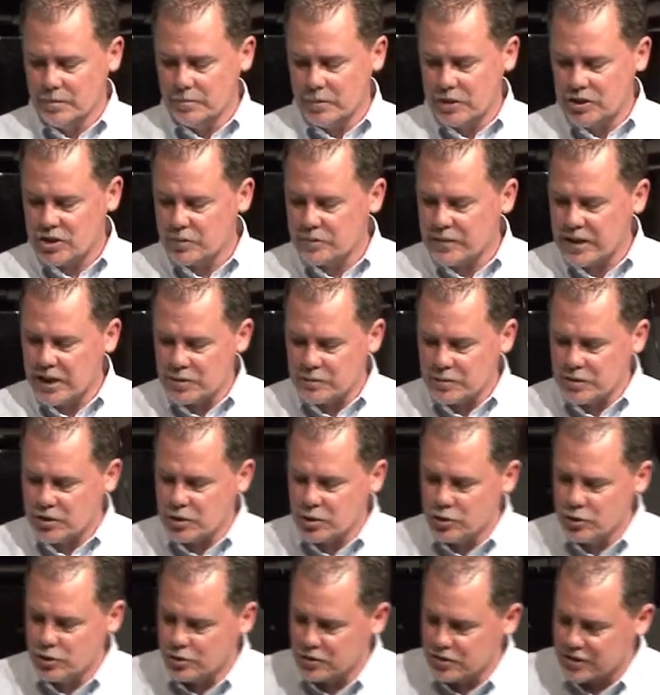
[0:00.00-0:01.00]
Bishop Desmond
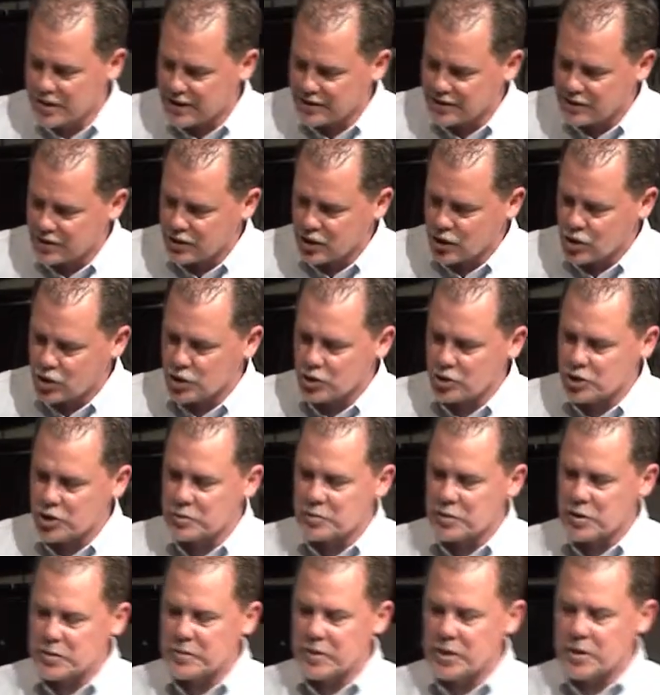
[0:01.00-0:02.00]
Tutu says that the
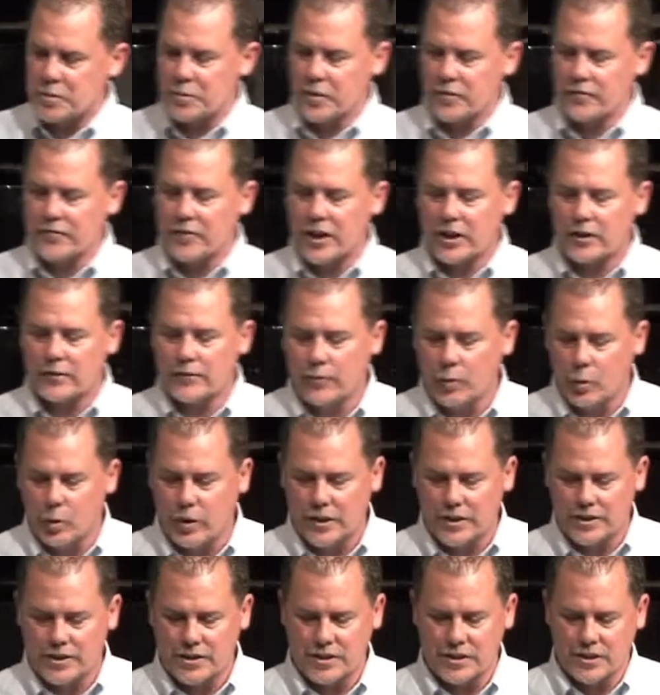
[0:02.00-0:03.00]
church must be the prophetic
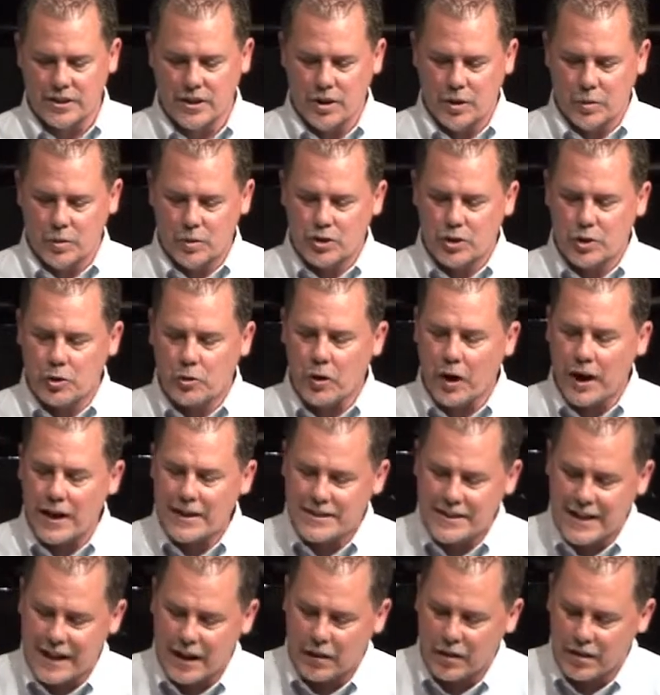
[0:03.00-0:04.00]
voice which
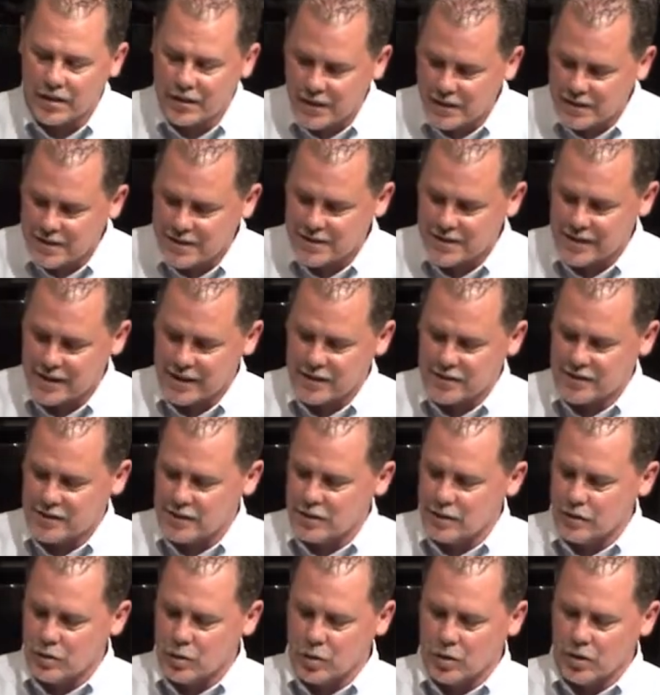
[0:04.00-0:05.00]
cries out, thus saith
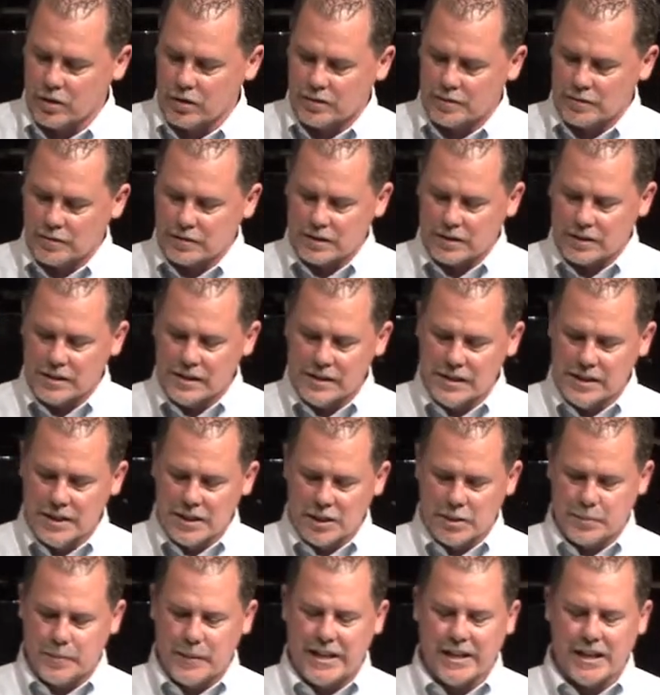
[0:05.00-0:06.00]
the Lord,
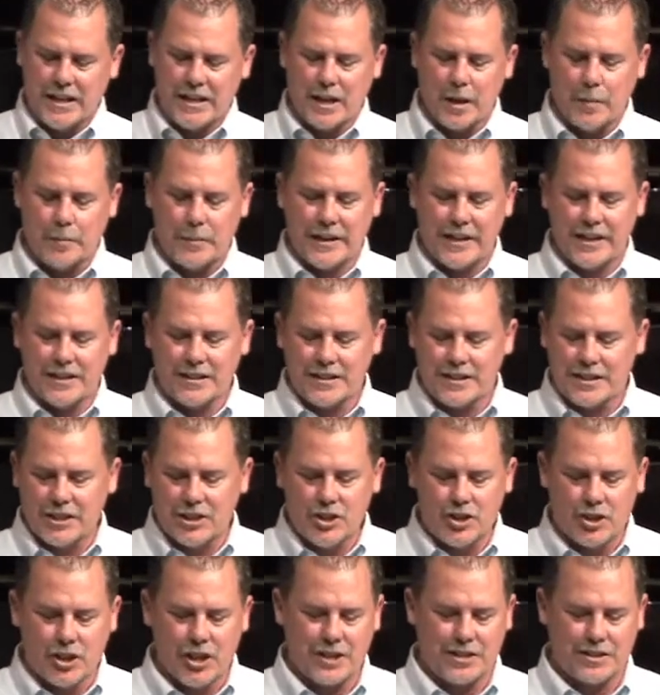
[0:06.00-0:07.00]
speaking up against
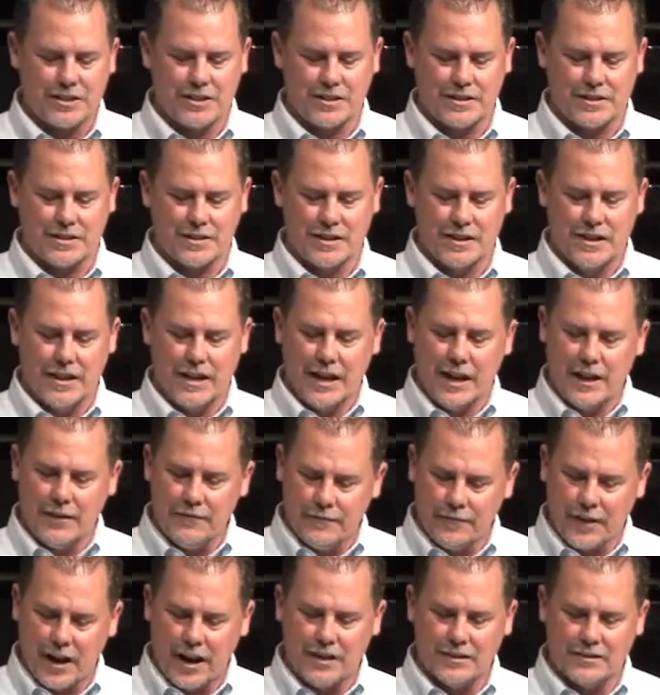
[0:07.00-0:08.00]
injustice
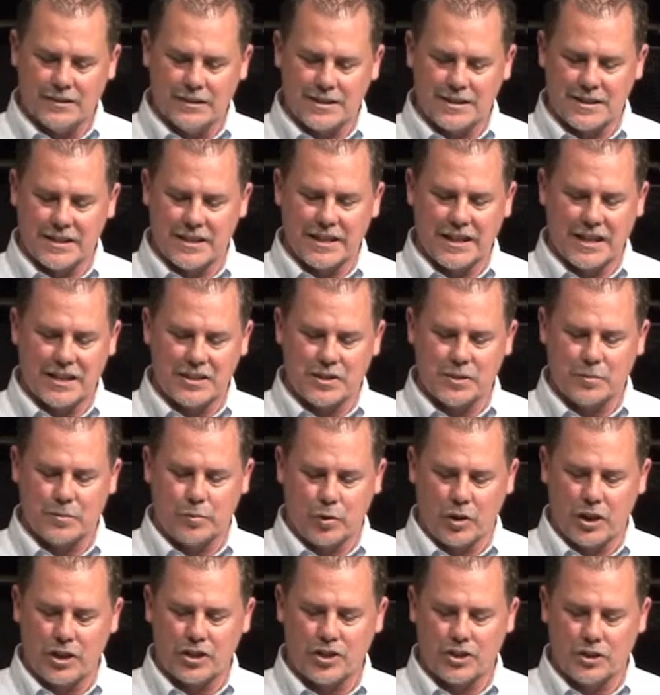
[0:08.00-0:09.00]
and violence and against
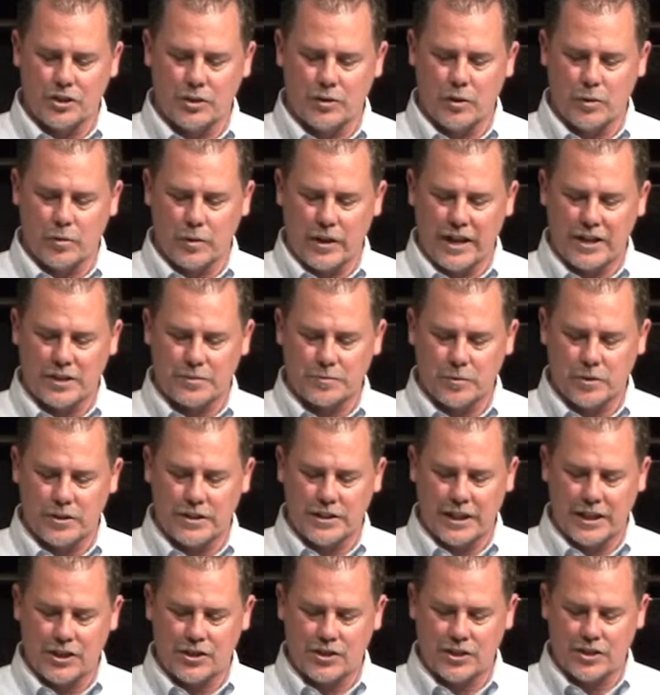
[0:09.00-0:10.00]
oppression and
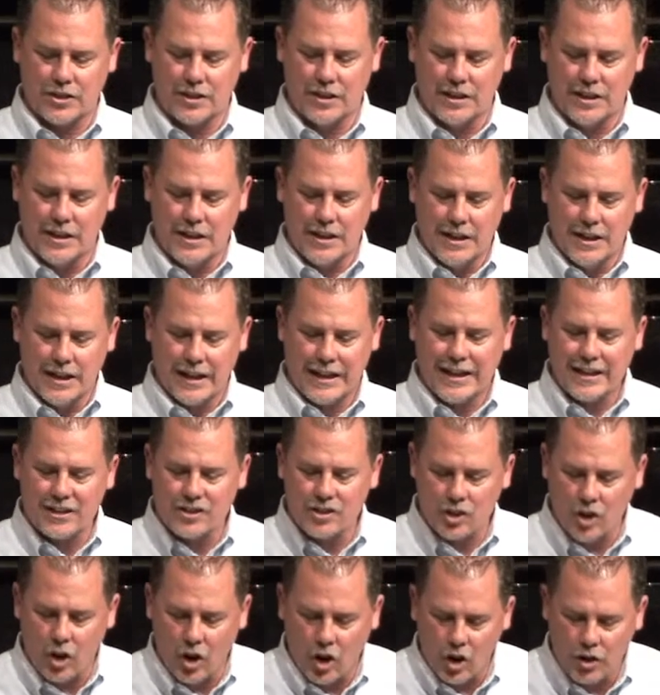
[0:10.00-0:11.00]
exploitation,
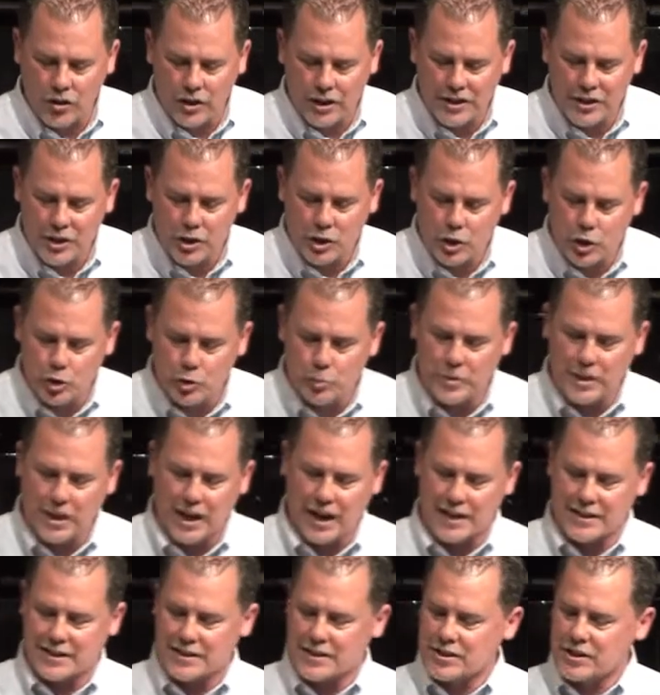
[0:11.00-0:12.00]
against all that
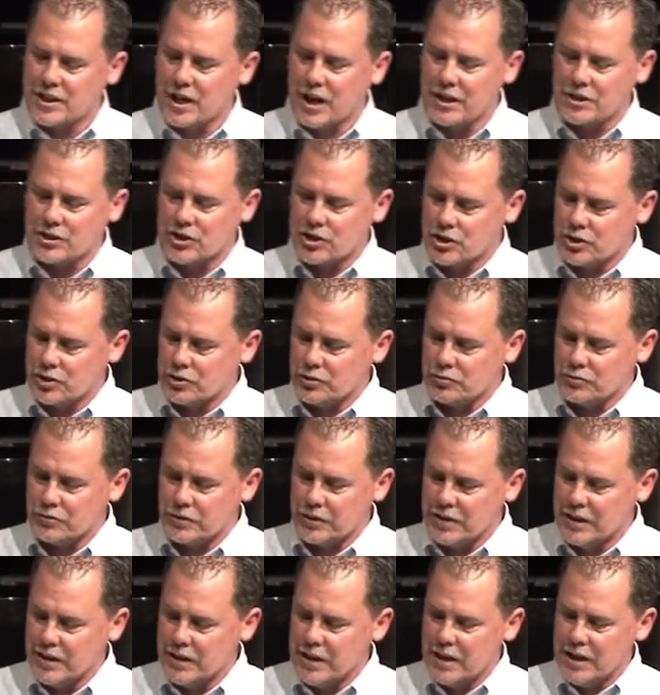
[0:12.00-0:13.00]
dehumanizes God's
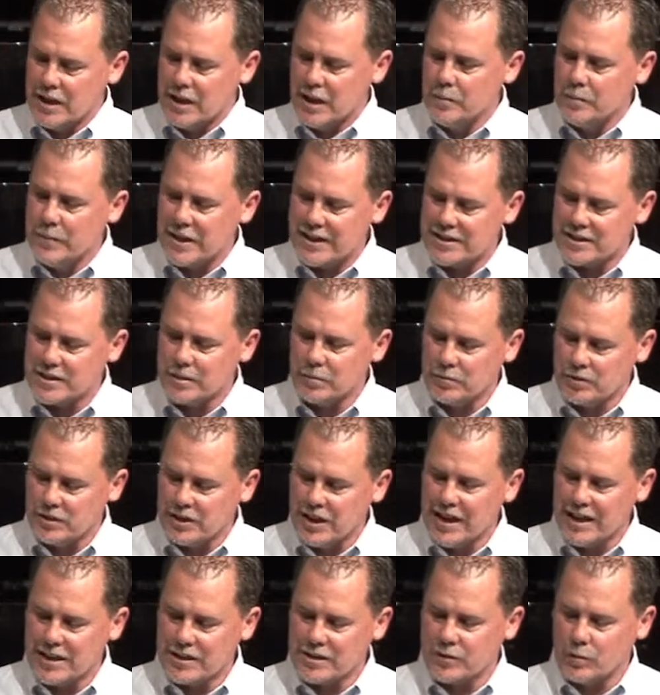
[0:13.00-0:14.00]
children and makes them
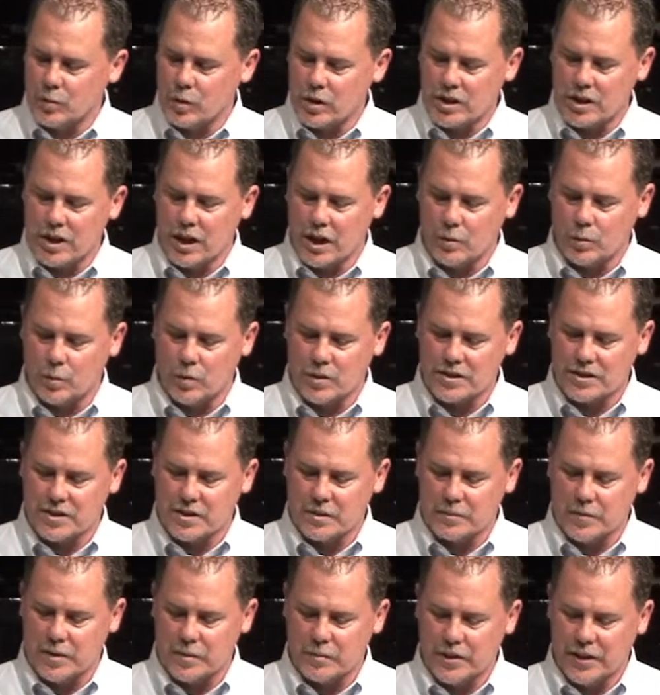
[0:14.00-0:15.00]
less of what God wants
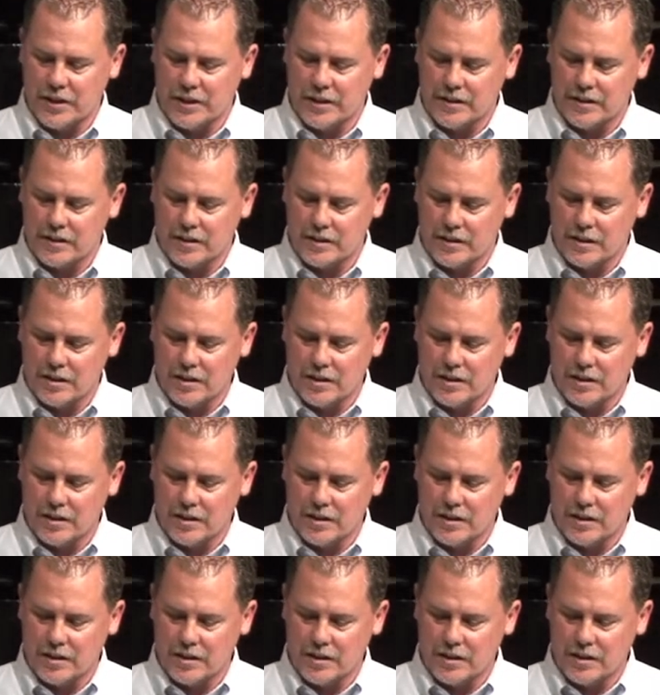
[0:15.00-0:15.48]
them to be.